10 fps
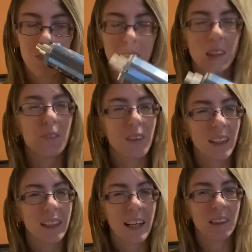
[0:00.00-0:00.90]
it's a
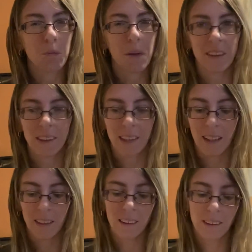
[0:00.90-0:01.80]
really nice berry
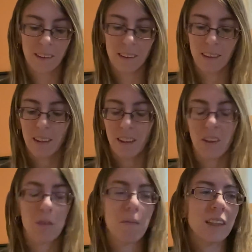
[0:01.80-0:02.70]
scent. It
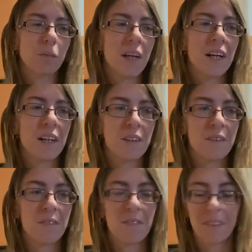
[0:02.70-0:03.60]
reminds me
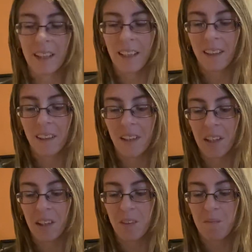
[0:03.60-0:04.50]
of like a
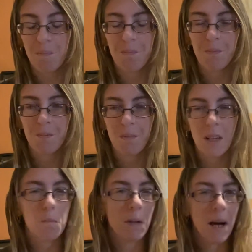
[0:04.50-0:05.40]
uh,
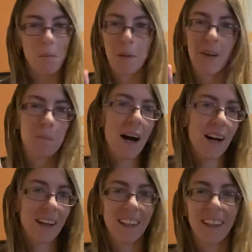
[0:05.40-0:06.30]
blackberry
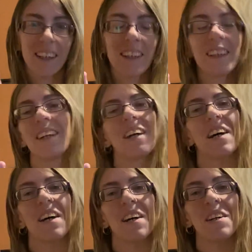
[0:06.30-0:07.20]
pie
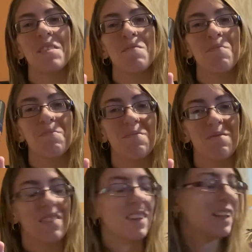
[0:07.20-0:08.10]
um,
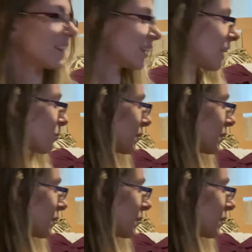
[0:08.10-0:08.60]
type